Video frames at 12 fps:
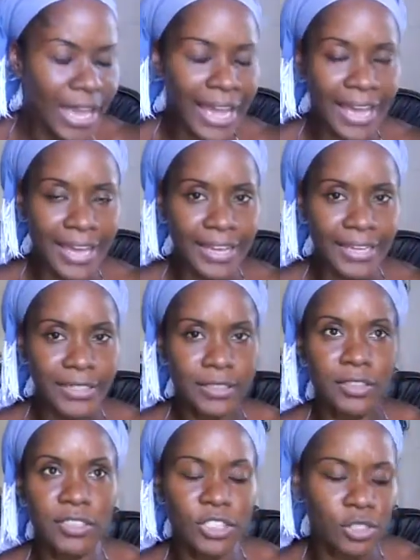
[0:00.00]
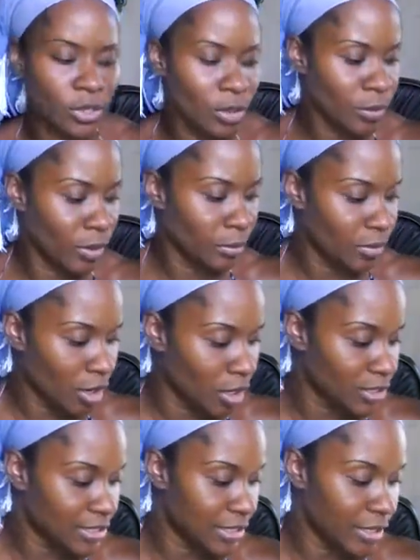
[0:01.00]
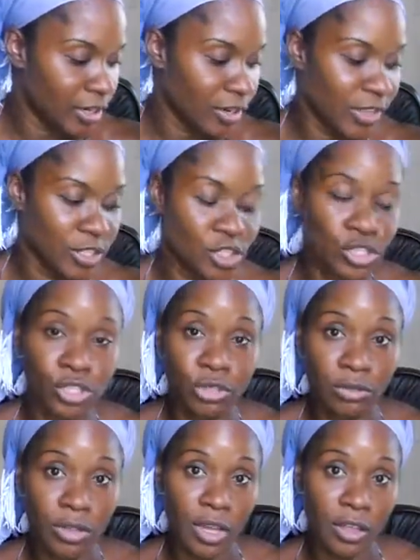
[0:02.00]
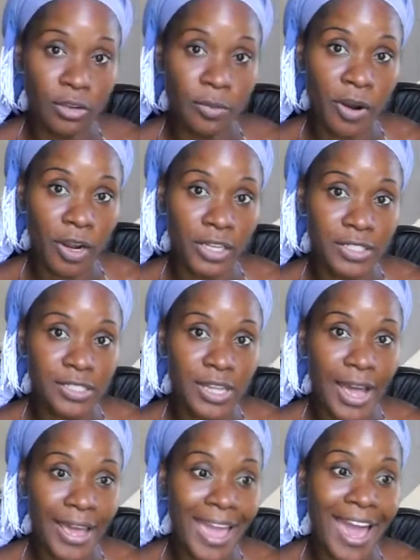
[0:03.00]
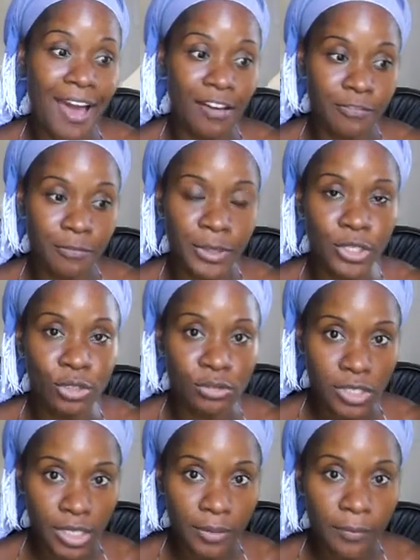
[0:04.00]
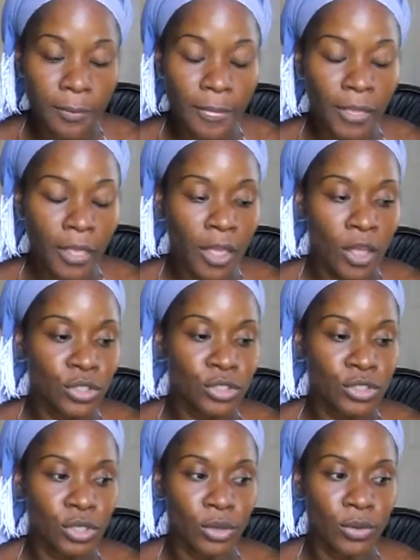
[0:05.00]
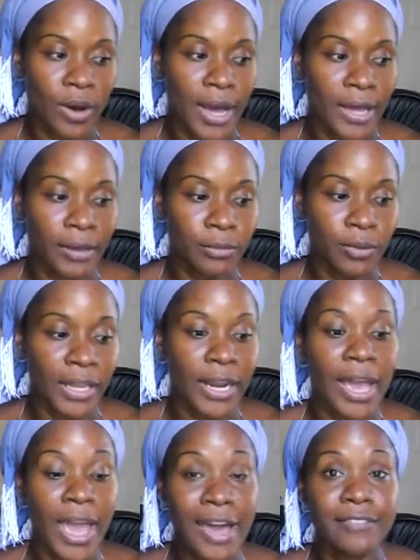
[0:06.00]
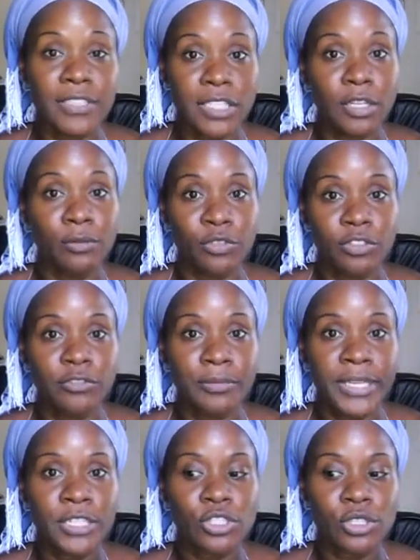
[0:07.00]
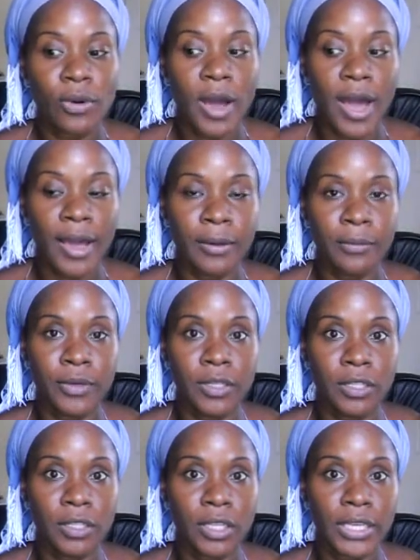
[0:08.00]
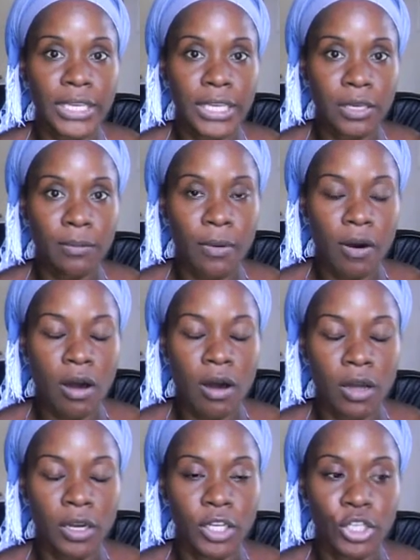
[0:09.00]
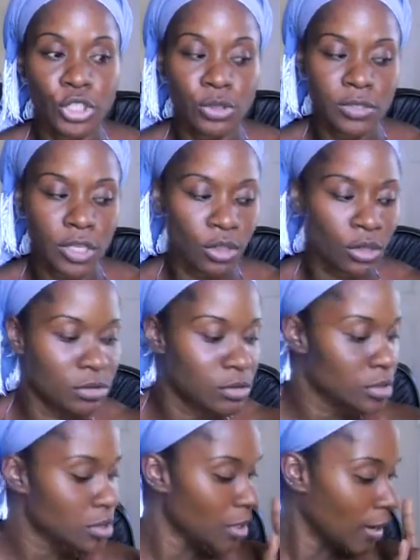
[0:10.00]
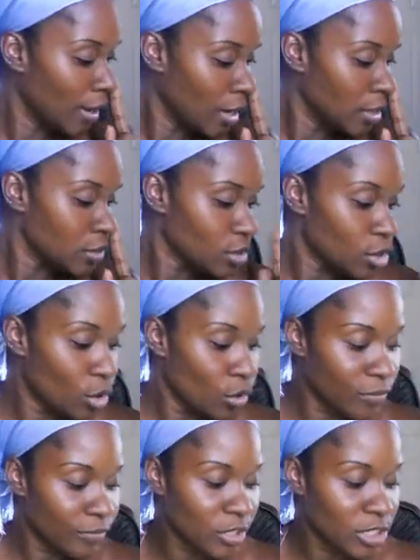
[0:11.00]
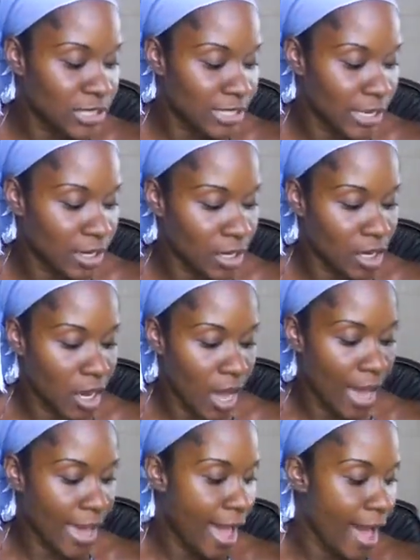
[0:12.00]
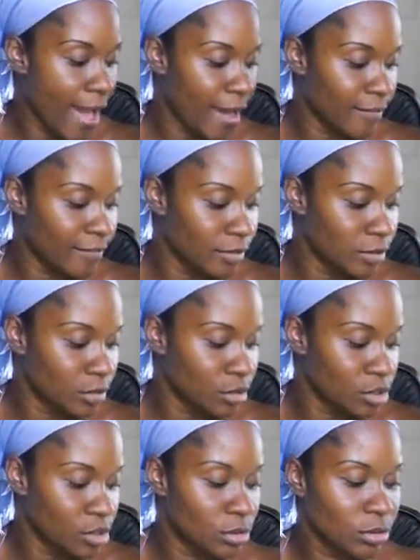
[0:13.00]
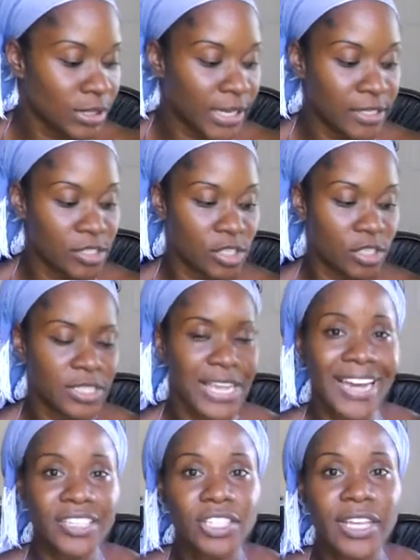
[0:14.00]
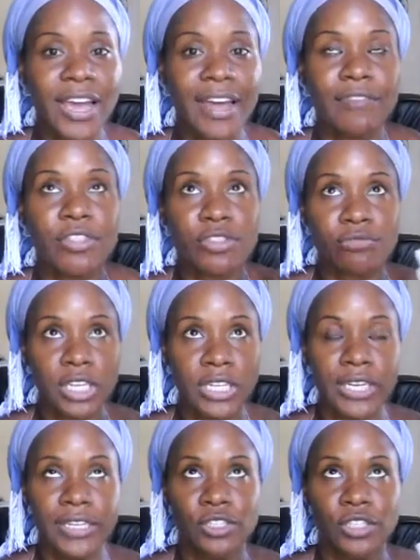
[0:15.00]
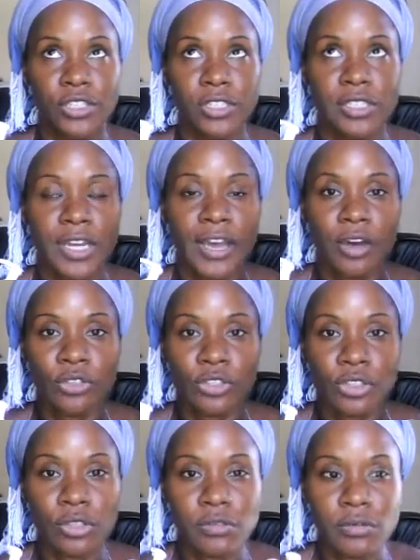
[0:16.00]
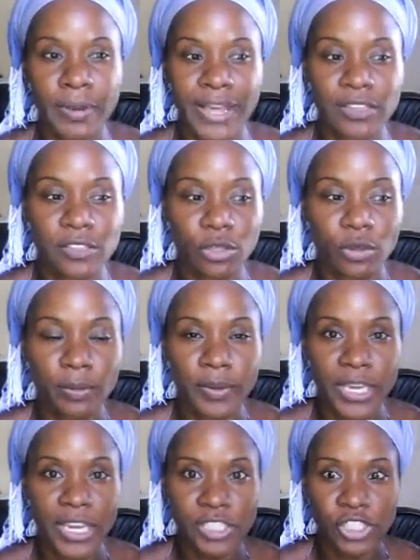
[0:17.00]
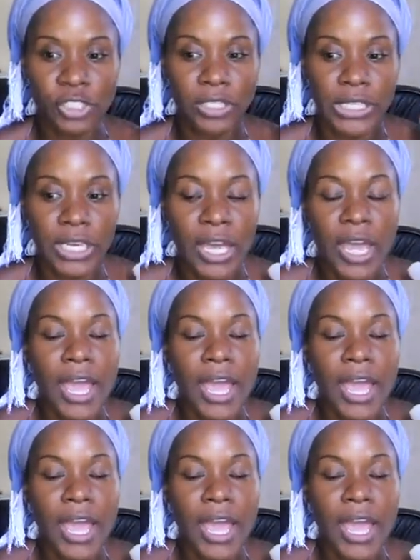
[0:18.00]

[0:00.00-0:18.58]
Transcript: And there's only one product in here that's new. The other products I have been using, so I have seen improvement, so I will keep on using those. So first thing, I have 2 cleansers. Actually, I have 3 cleansers. I also use black soap occasionally,